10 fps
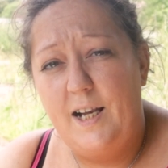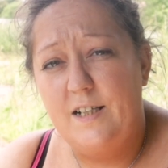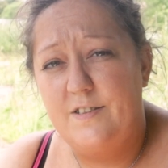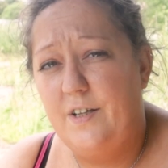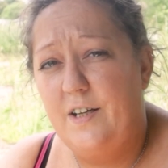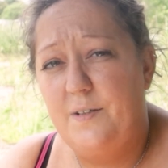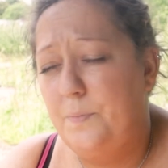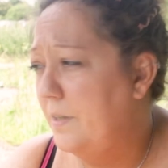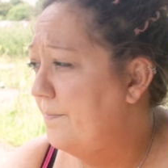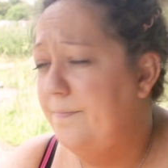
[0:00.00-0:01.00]
outside
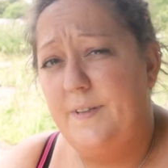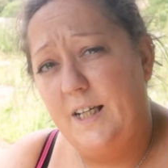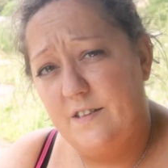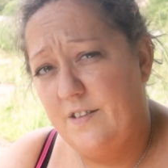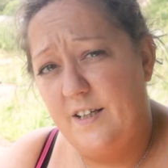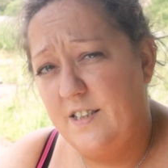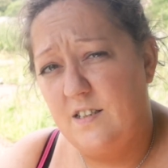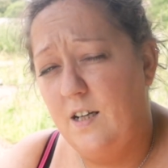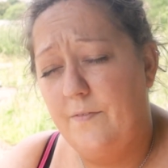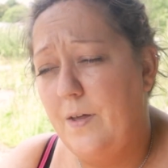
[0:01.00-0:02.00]
but the outside
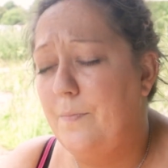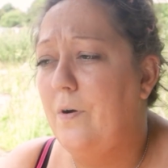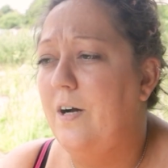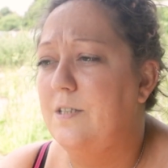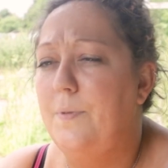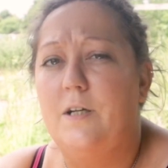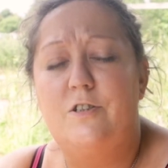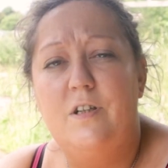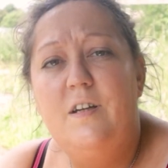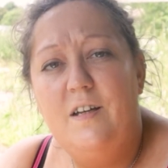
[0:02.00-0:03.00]
doesn't love them quite as
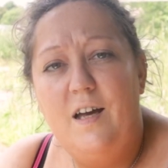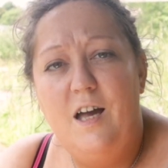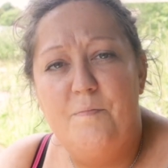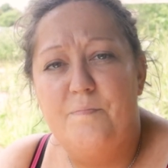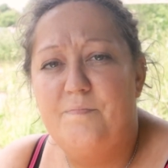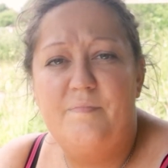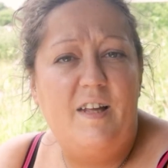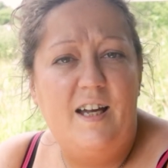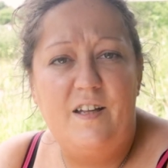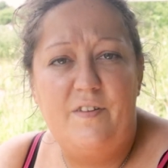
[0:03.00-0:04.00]
much,
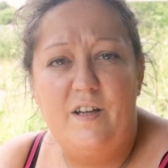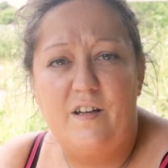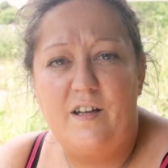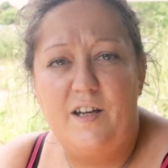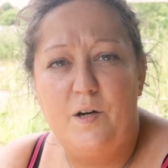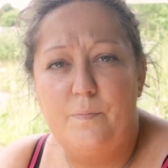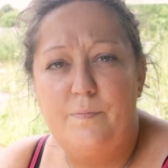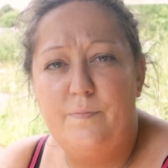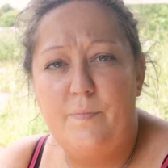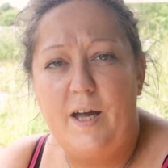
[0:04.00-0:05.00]
anything that can help
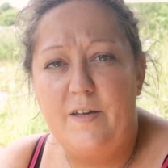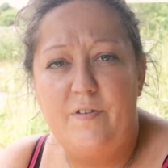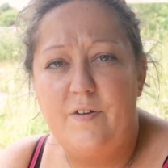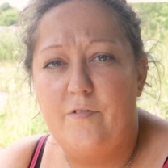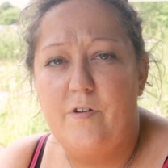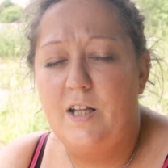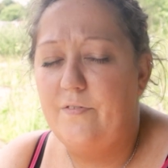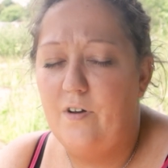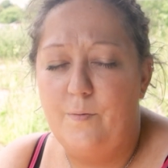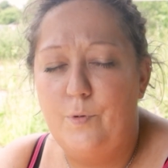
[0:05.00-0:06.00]
hay fever
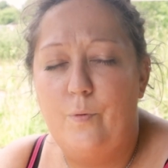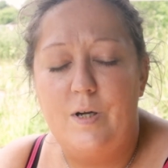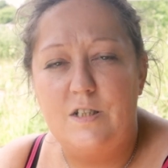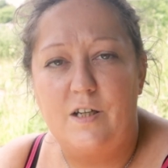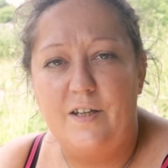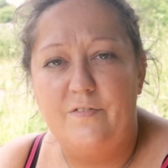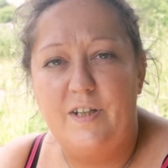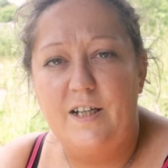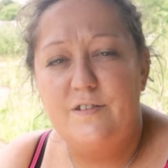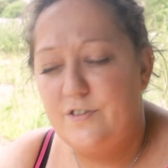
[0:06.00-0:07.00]
relief, I'm always looking for
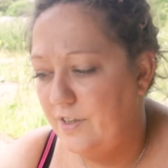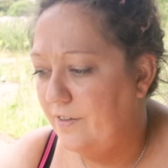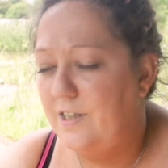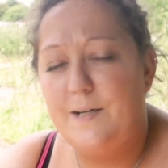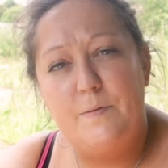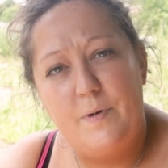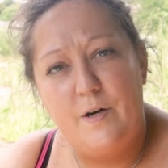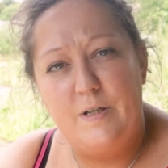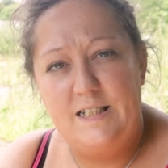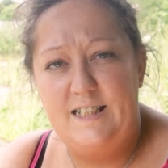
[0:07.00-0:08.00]
that. So
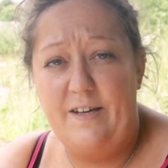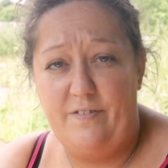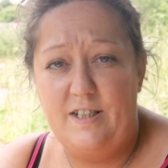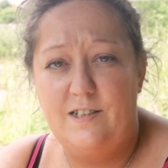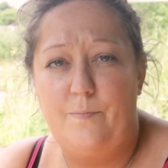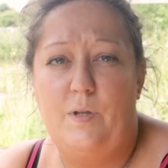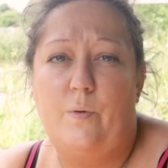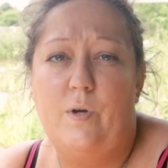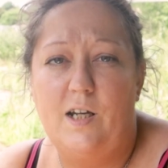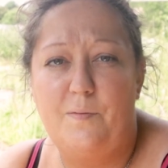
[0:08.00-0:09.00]
chamomile is definitely
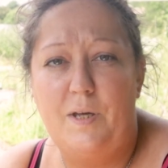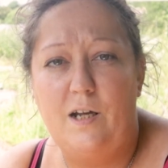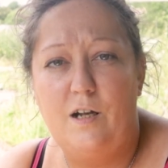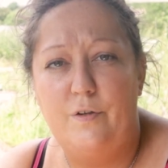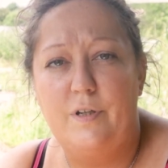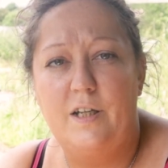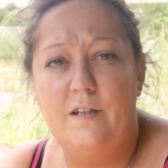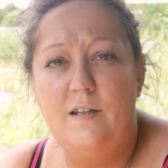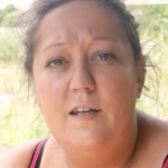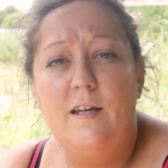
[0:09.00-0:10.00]
something we're going to be including.
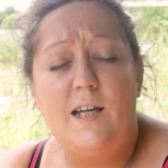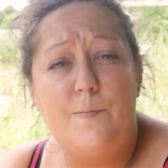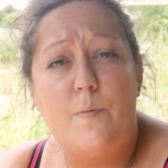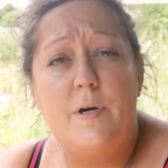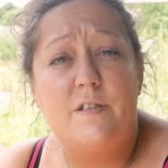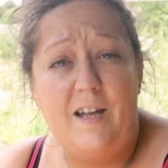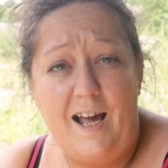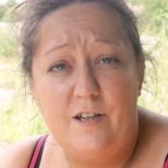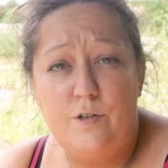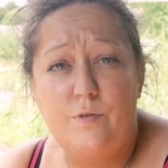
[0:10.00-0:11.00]
Chamomile's an
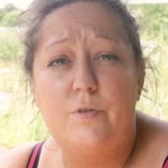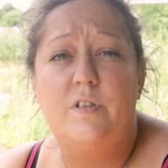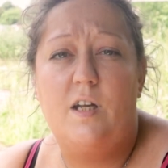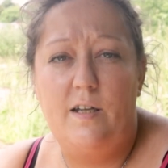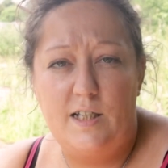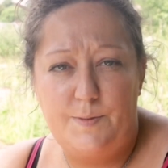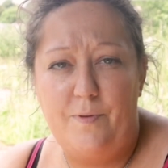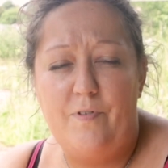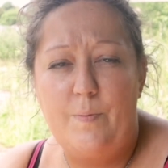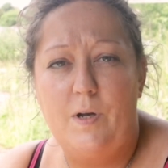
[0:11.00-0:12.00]
annual, so it's going to need to
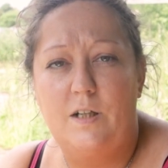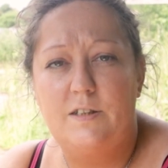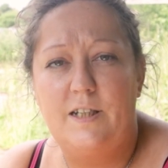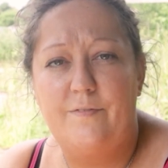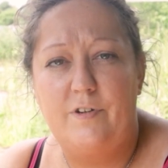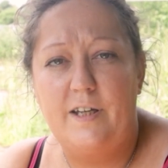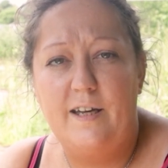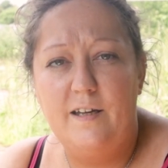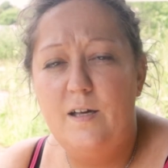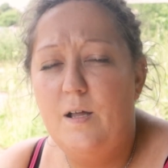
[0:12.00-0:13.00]
be replanted every
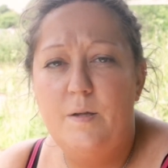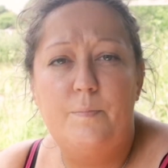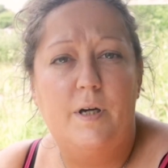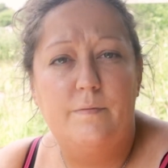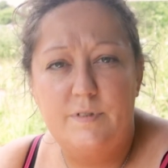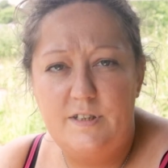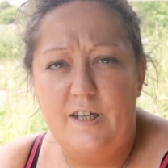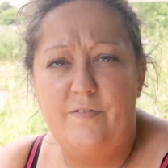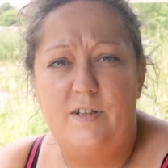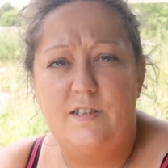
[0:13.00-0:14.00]
year, but it's
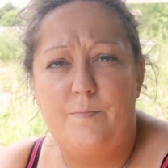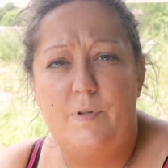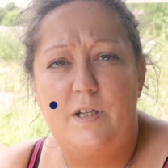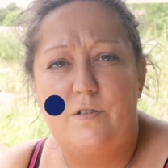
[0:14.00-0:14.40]
definitely something